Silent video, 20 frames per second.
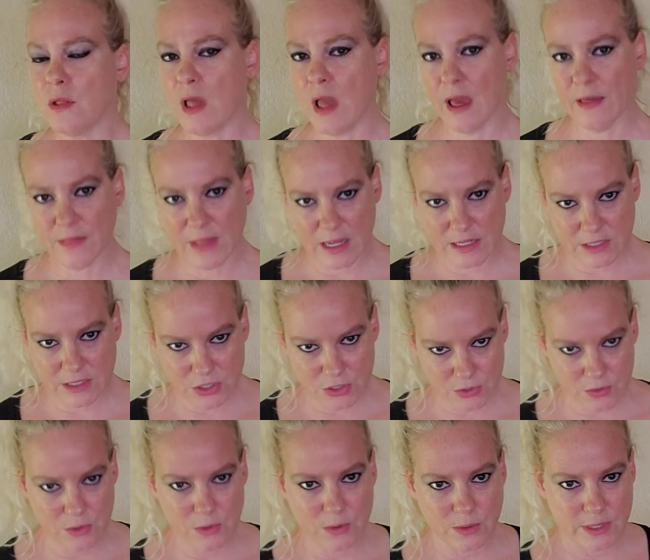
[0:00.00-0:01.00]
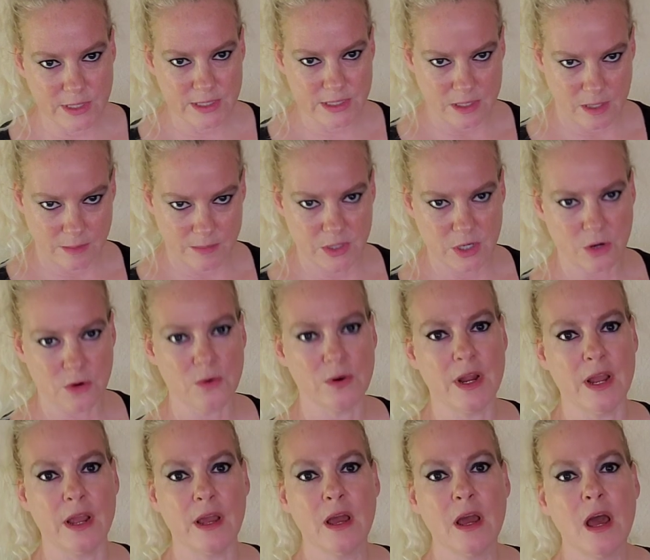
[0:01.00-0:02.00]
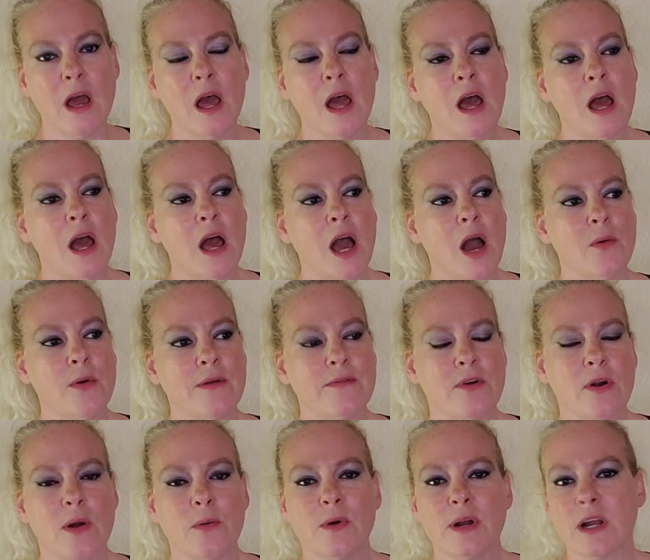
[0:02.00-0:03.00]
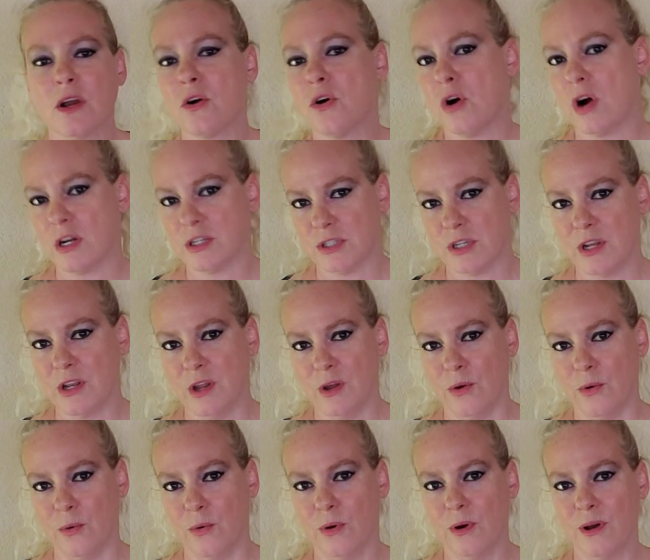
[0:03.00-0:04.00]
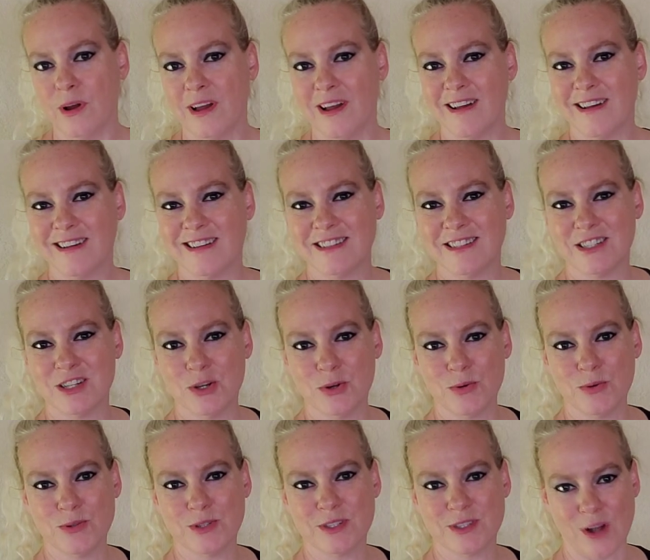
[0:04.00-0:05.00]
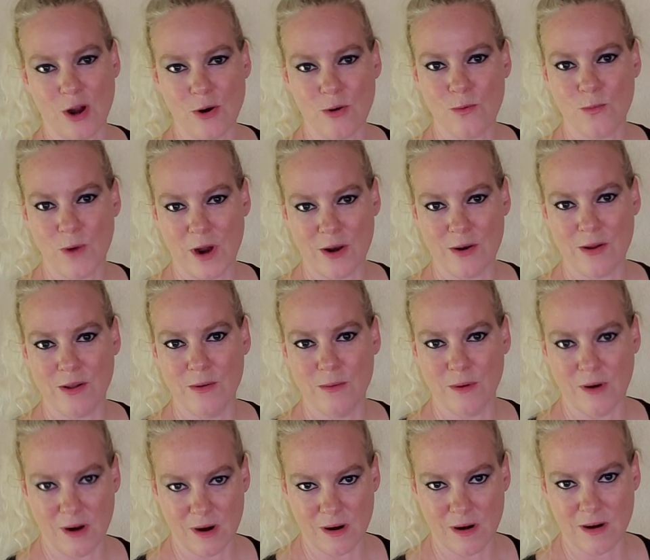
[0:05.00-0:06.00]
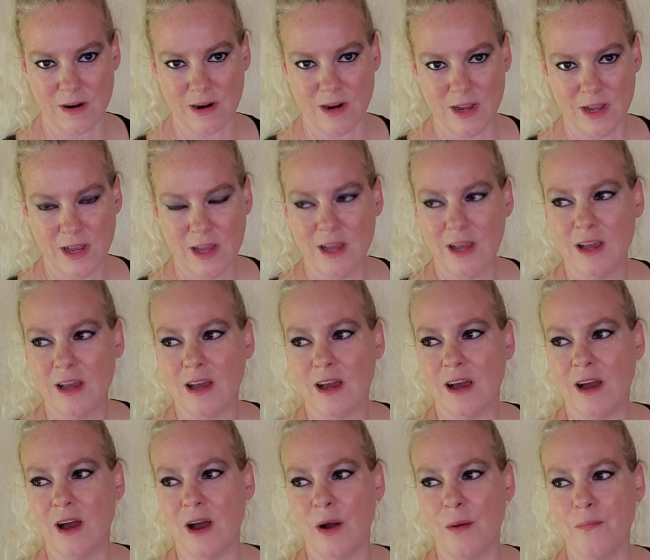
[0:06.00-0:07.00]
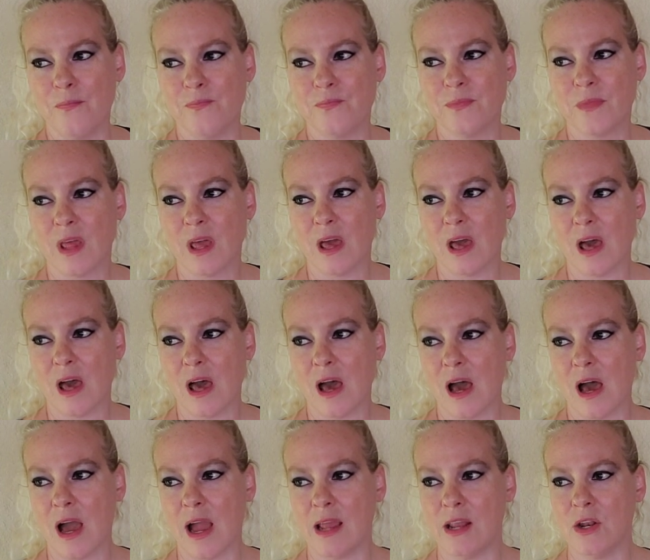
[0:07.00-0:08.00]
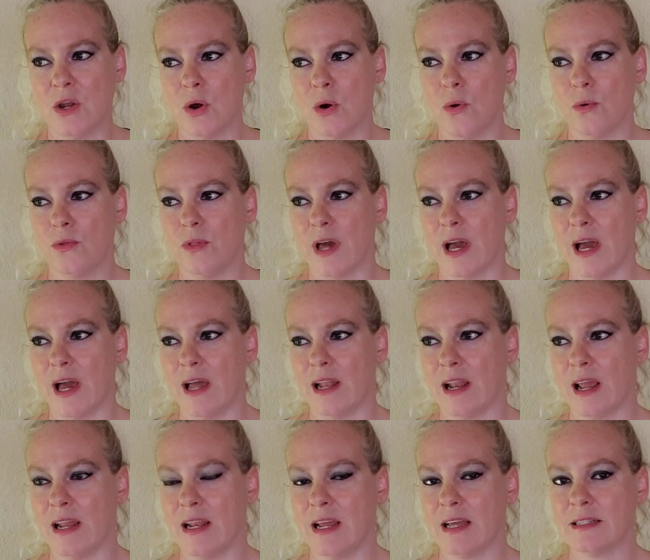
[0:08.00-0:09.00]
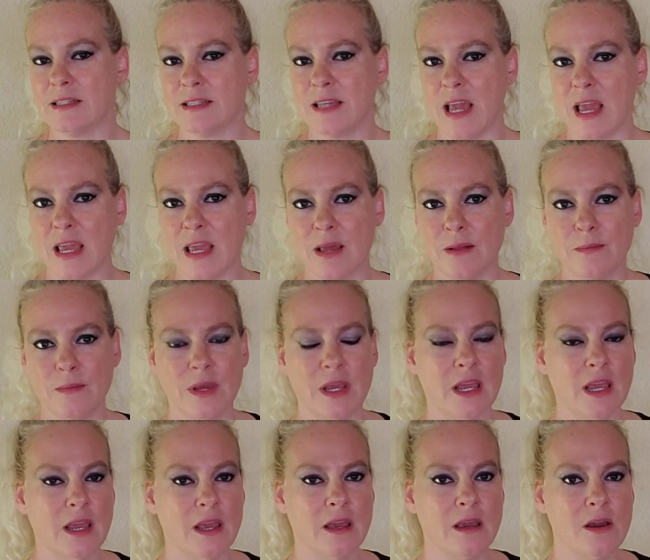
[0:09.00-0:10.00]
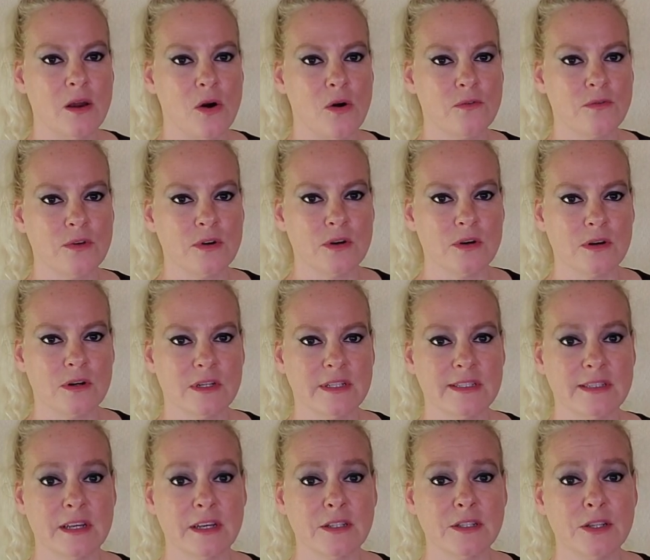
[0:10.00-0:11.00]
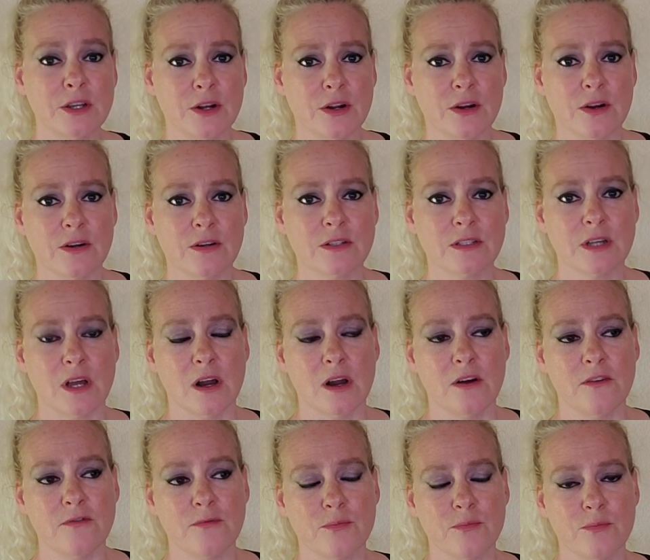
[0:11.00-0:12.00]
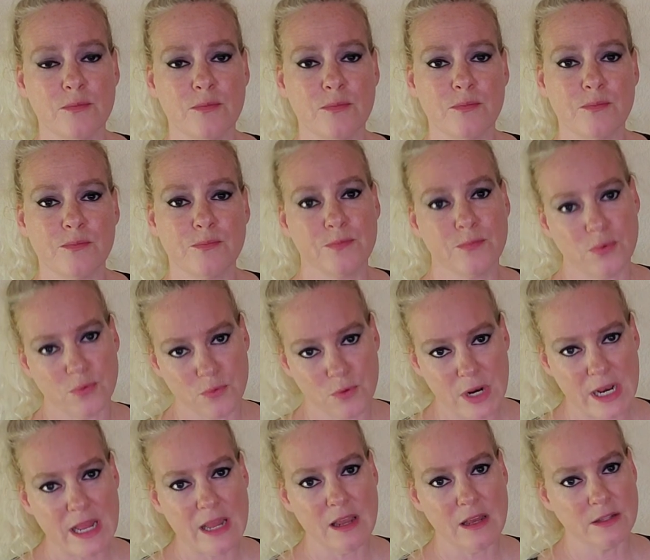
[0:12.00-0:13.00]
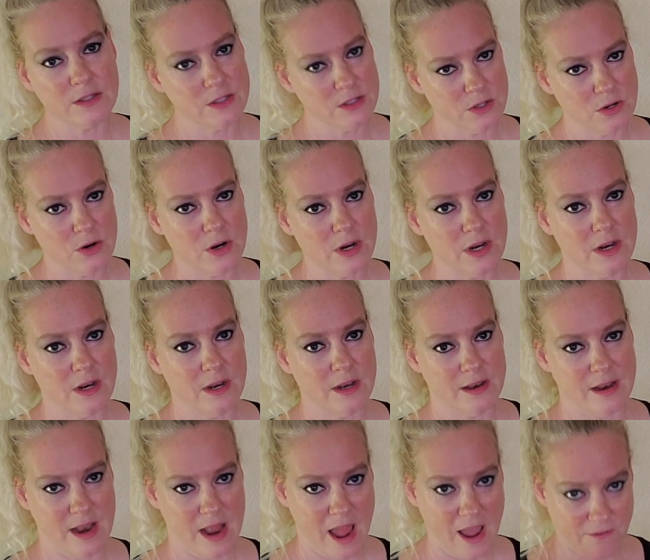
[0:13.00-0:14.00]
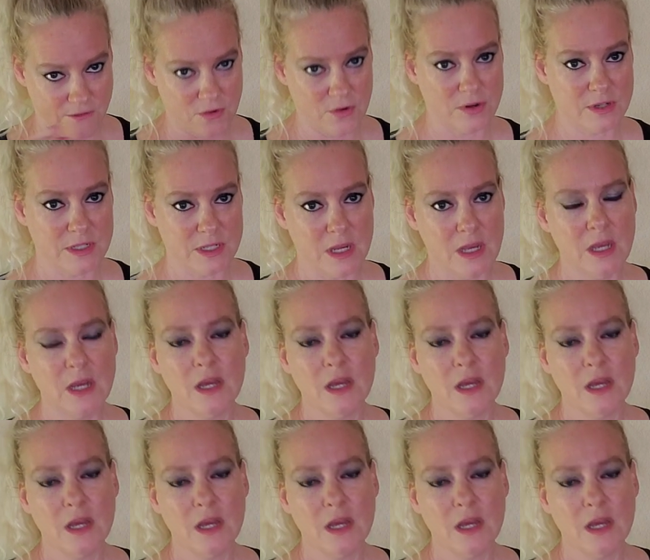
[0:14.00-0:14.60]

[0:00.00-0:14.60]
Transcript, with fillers: And that's true to some degree. However, I want to caution you to start where you are. Um, I know that it has taken me over six years of pretty concerted effort